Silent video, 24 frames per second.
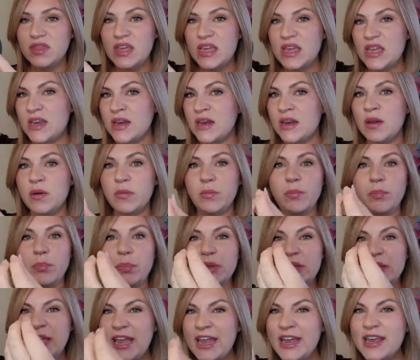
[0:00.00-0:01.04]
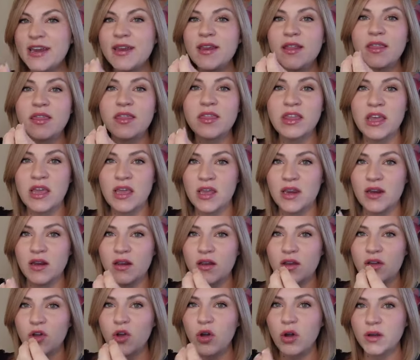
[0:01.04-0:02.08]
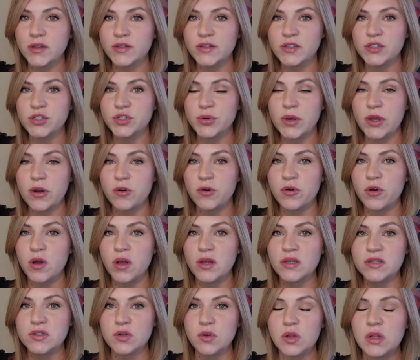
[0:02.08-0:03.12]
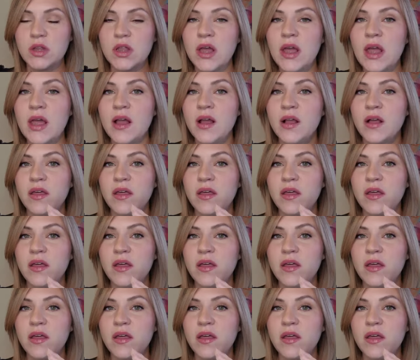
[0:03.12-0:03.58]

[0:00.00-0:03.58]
thin, blade thin concentrator nozzle.